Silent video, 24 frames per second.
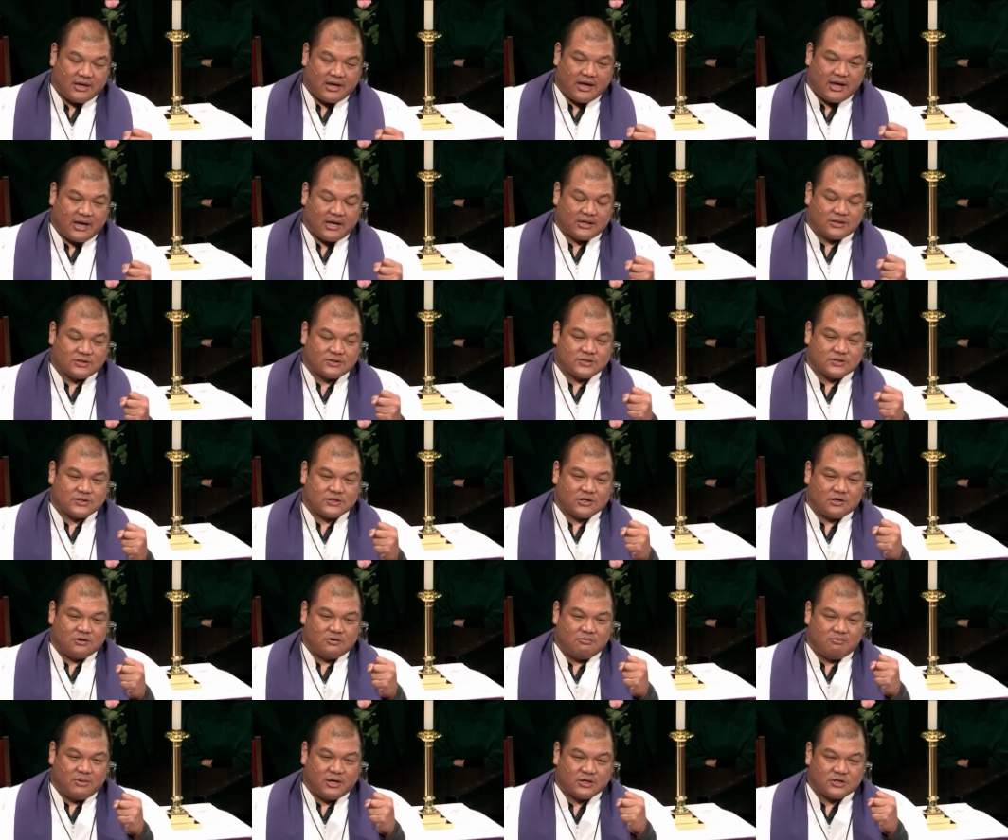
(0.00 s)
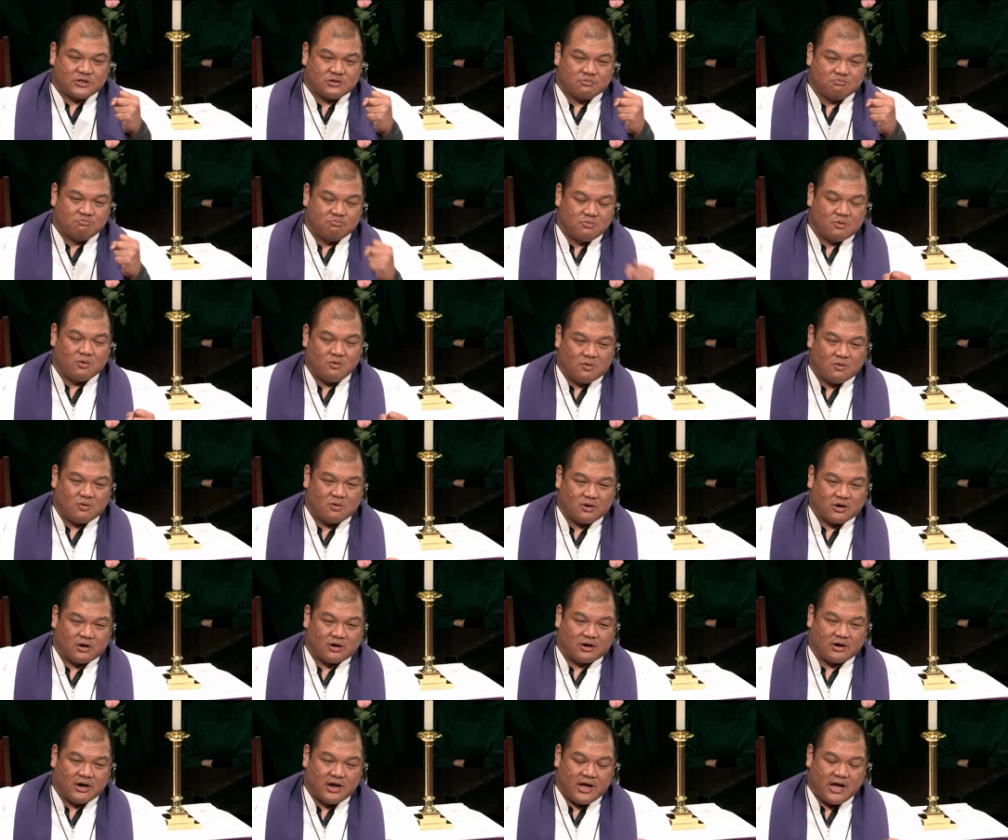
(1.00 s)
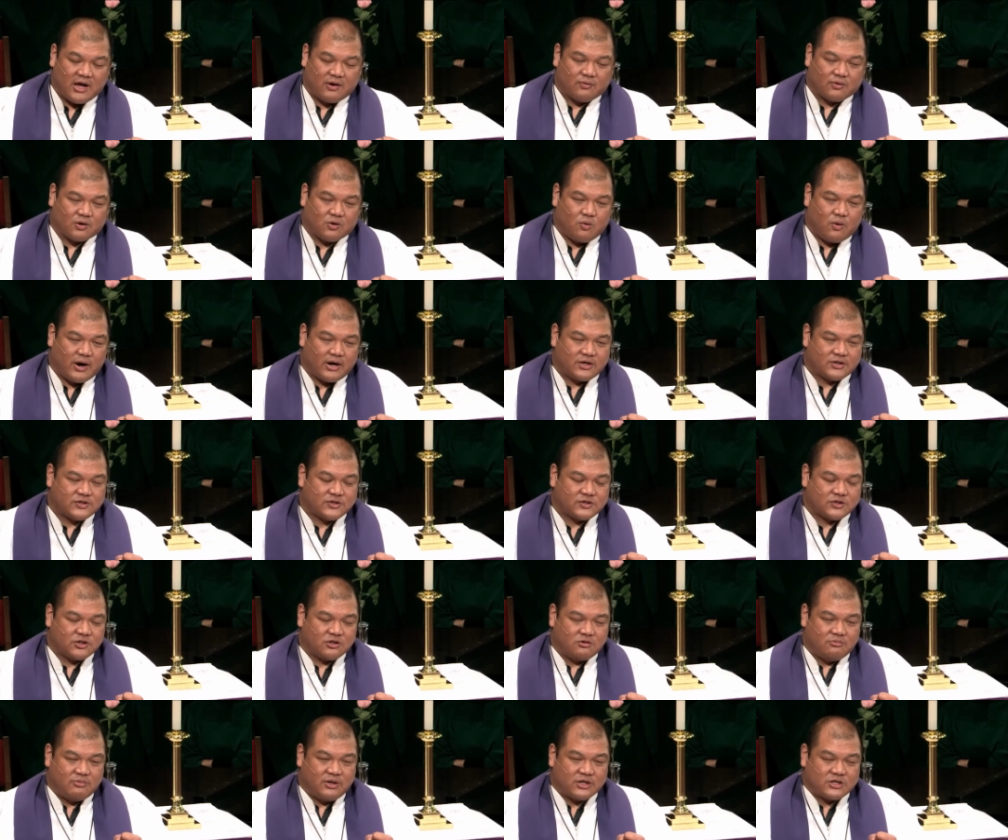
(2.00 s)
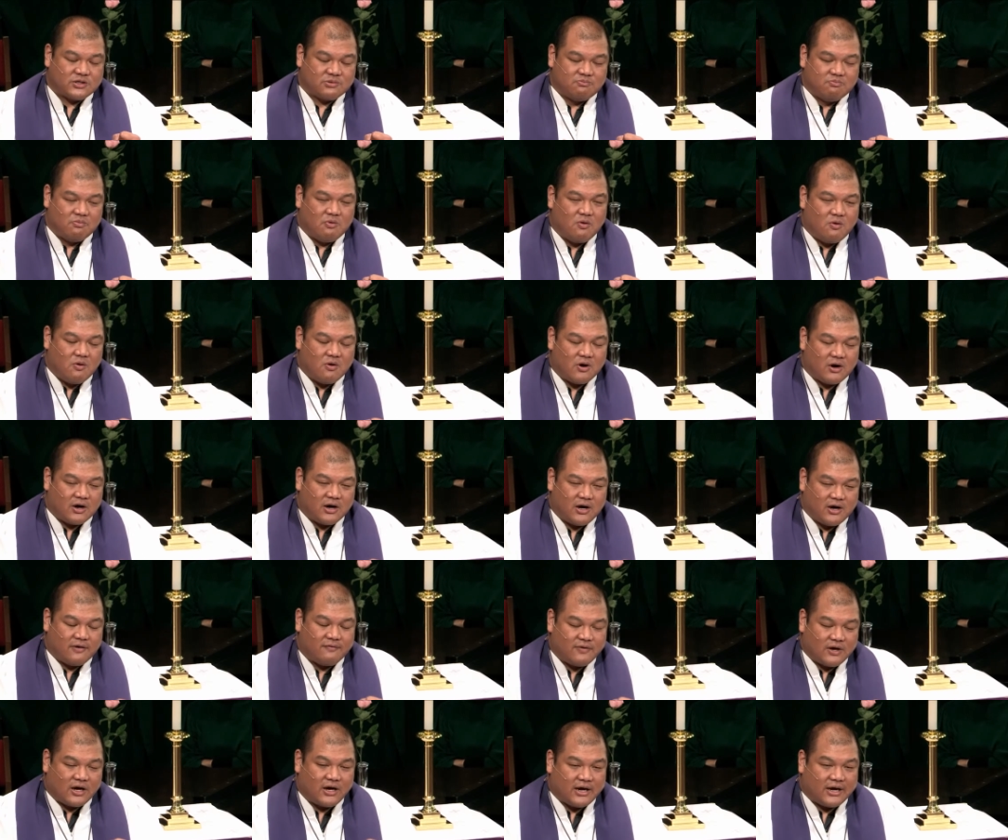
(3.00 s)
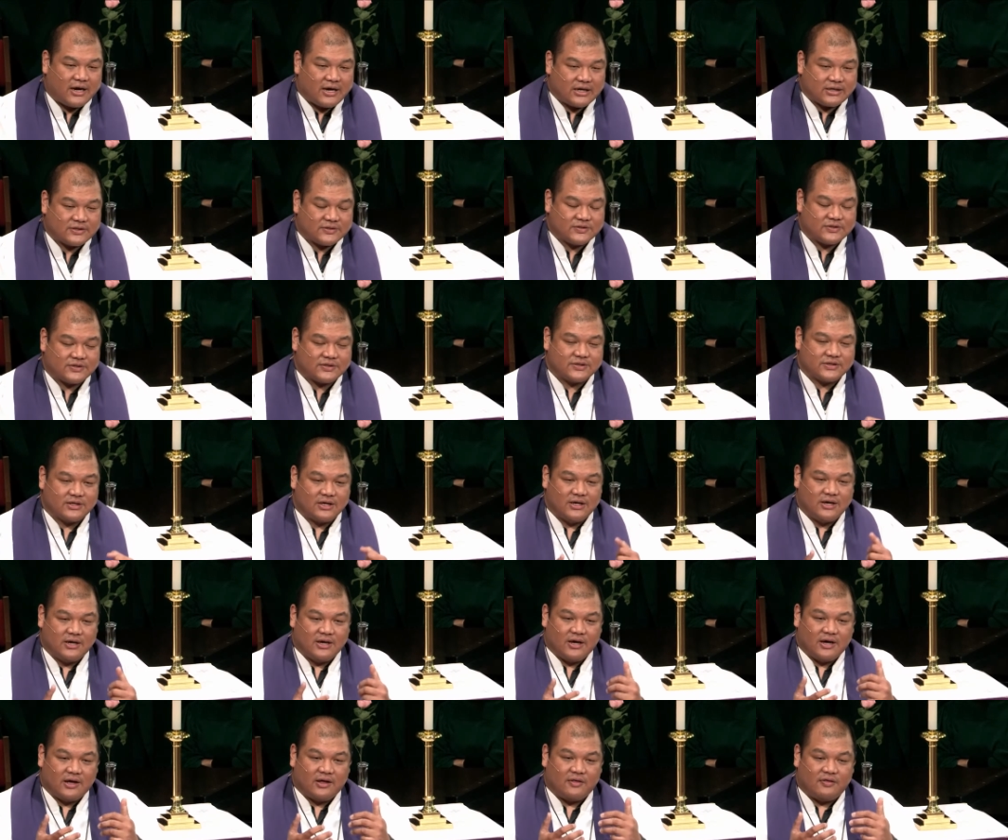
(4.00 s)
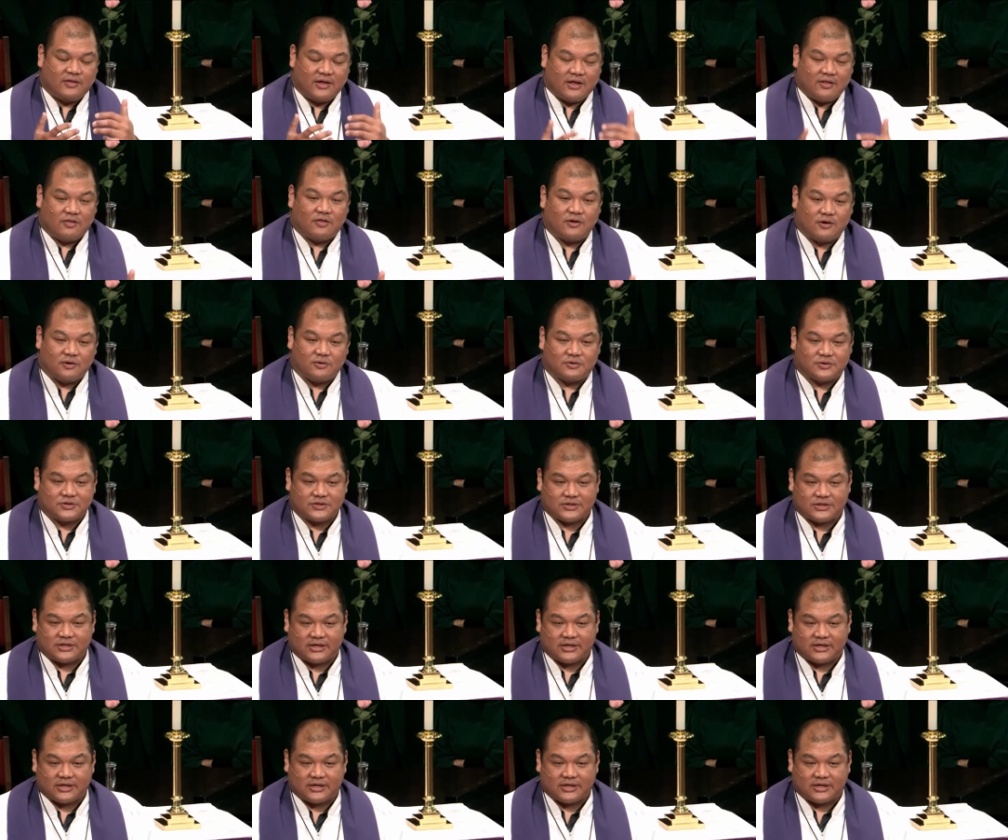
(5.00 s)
and so much more and requires so much more of us than those